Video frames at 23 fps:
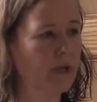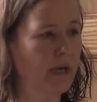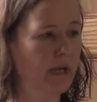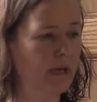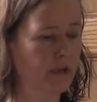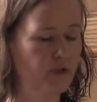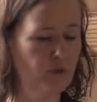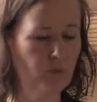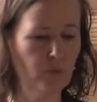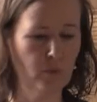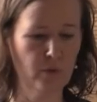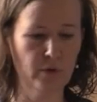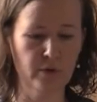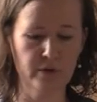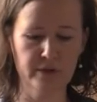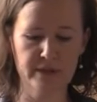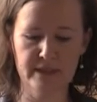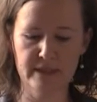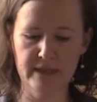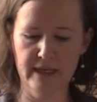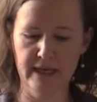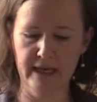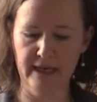
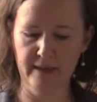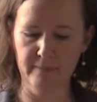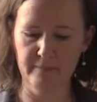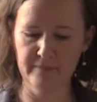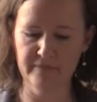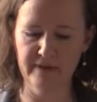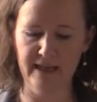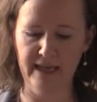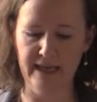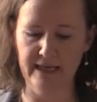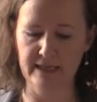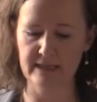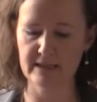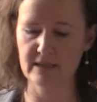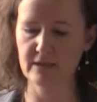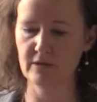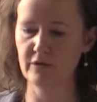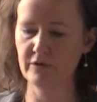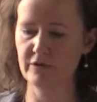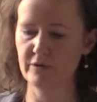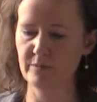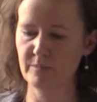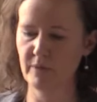towards flags and
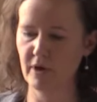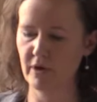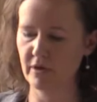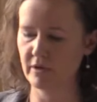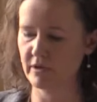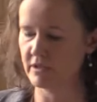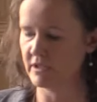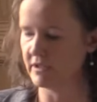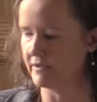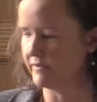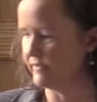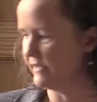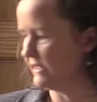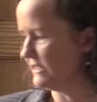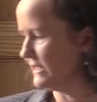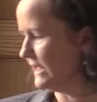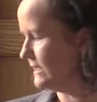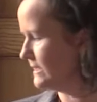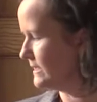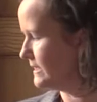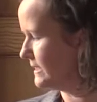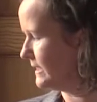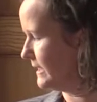other markers of
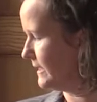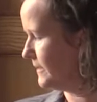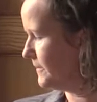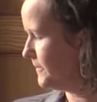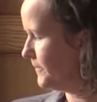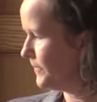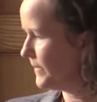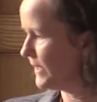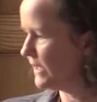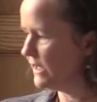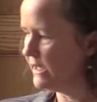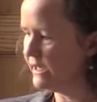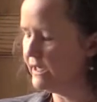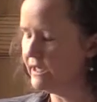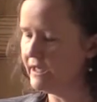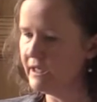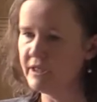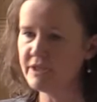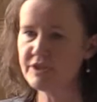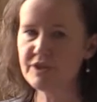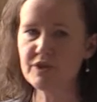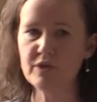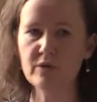identity.
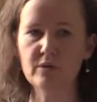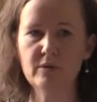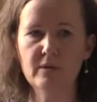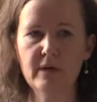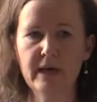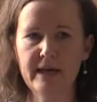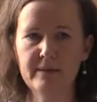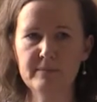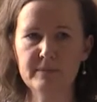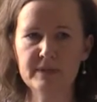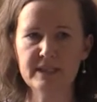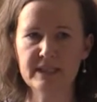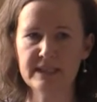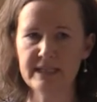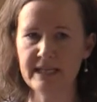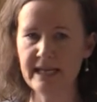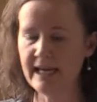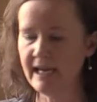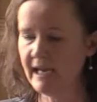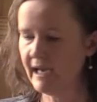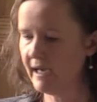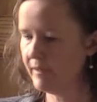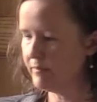So
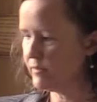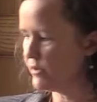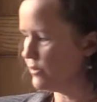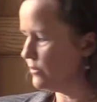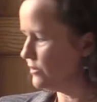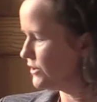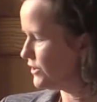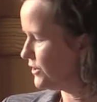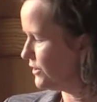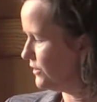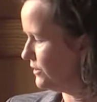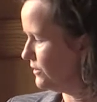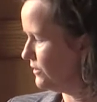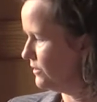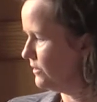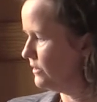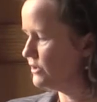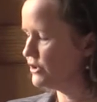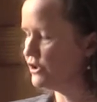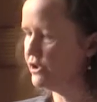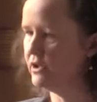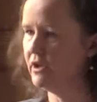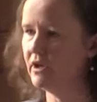today I'm going to
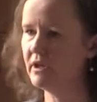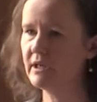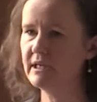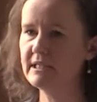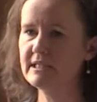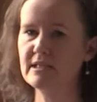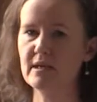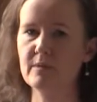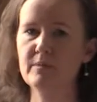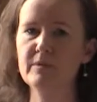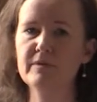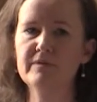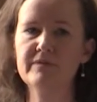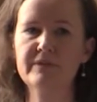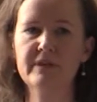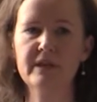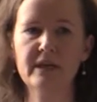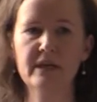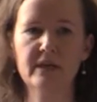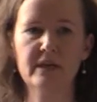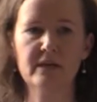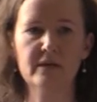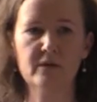look at some of
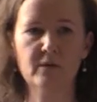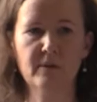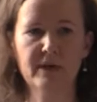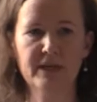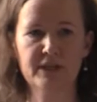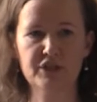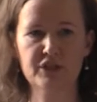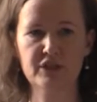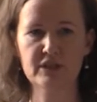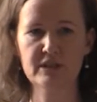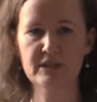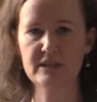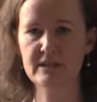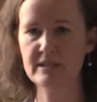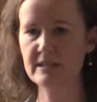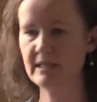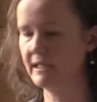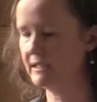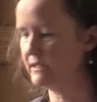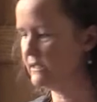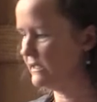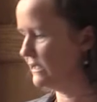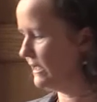the questions
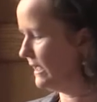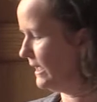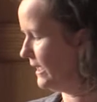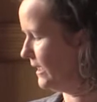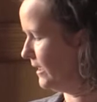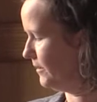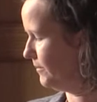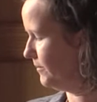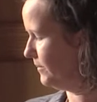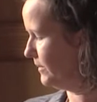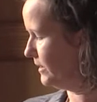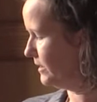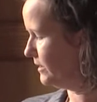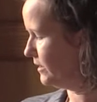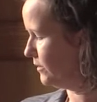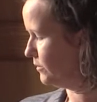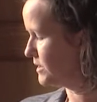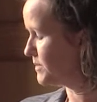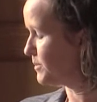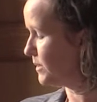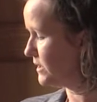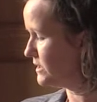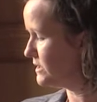that, the
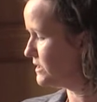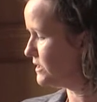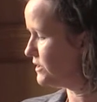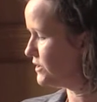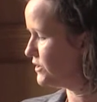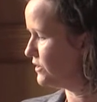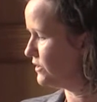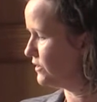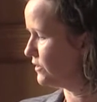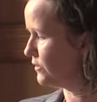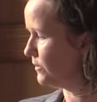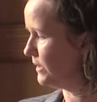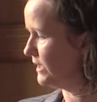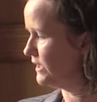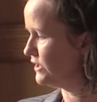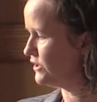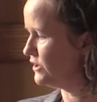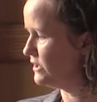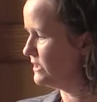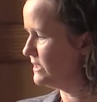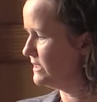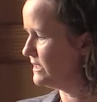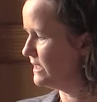responses to the
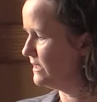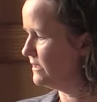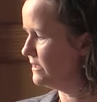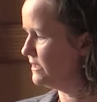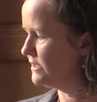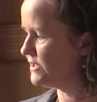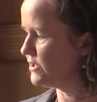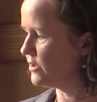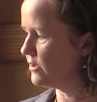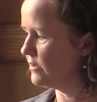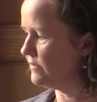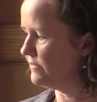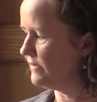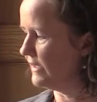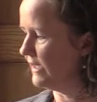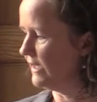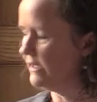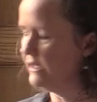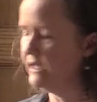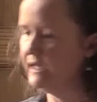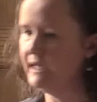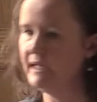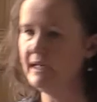questions in the
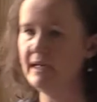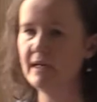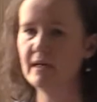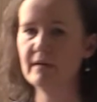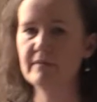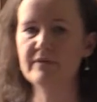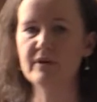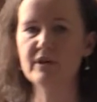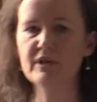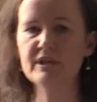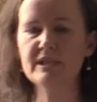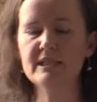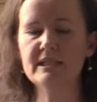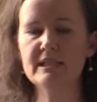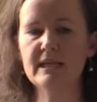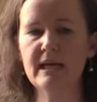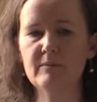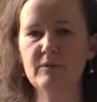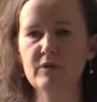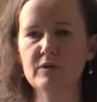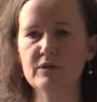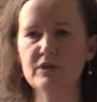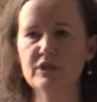survey. First,
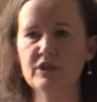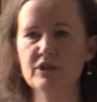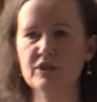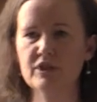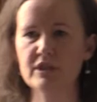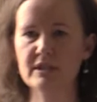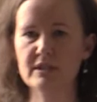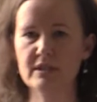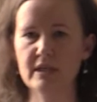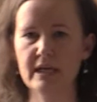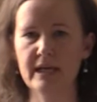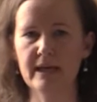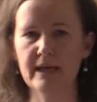I'm going to just